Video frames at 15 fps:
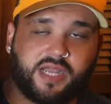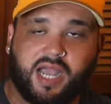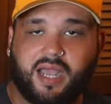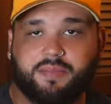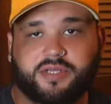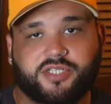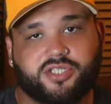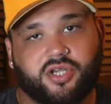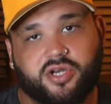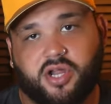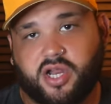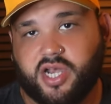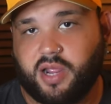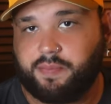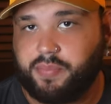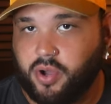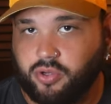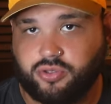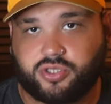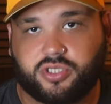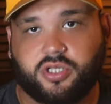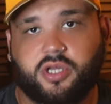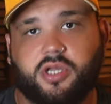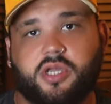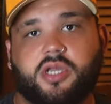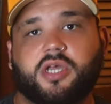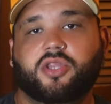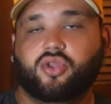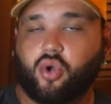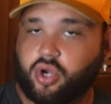comments, turn on that post
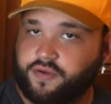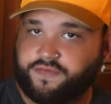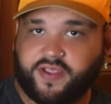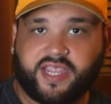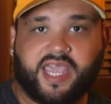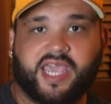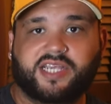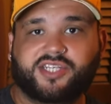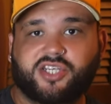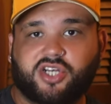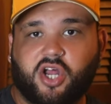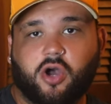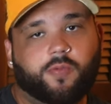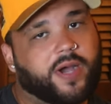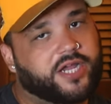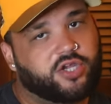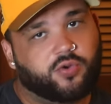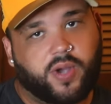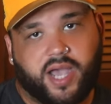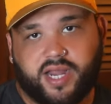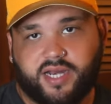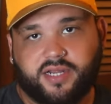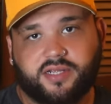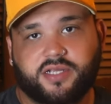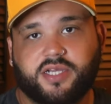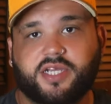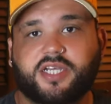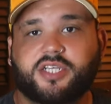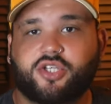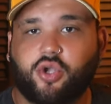notification on while you at it
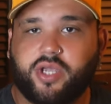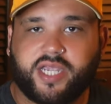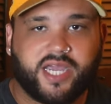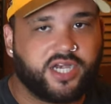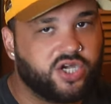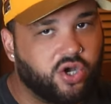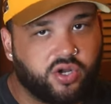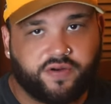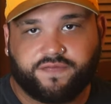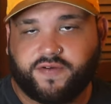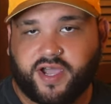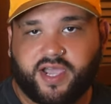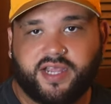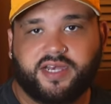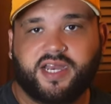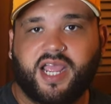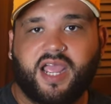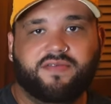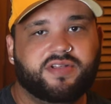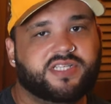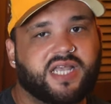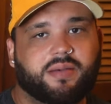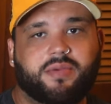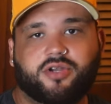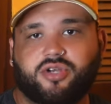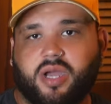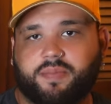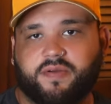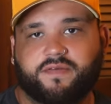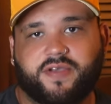so you get notified every time I
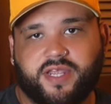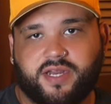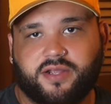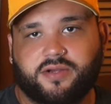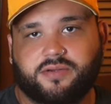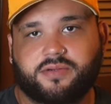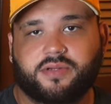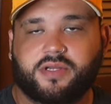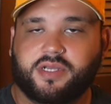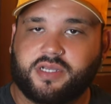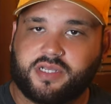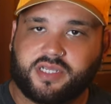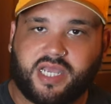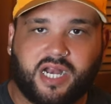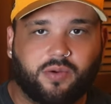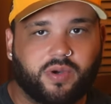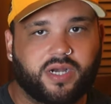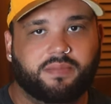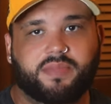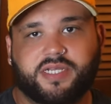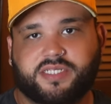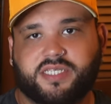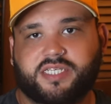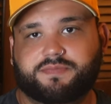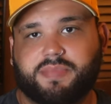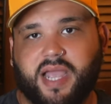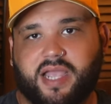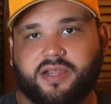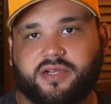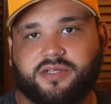drop a video. You don't want to miss these
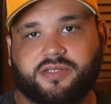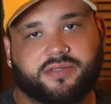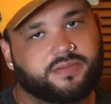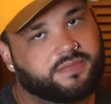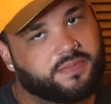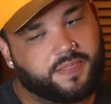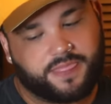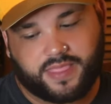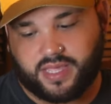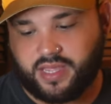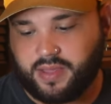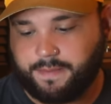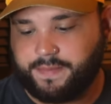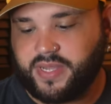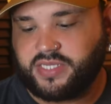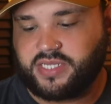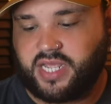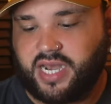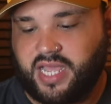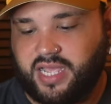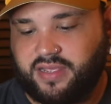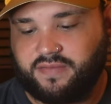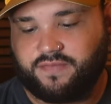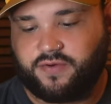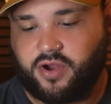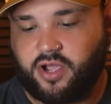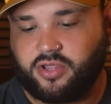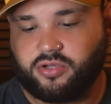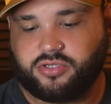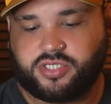bangers. It means a lot for
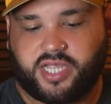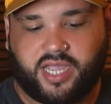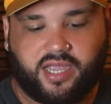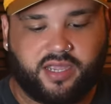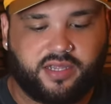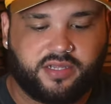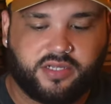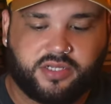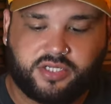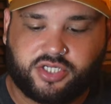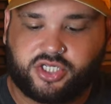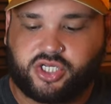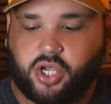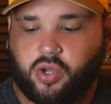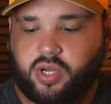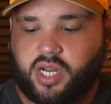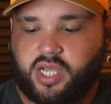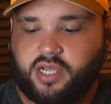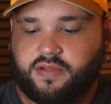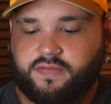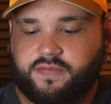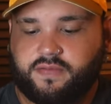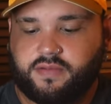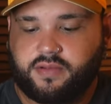all those that show love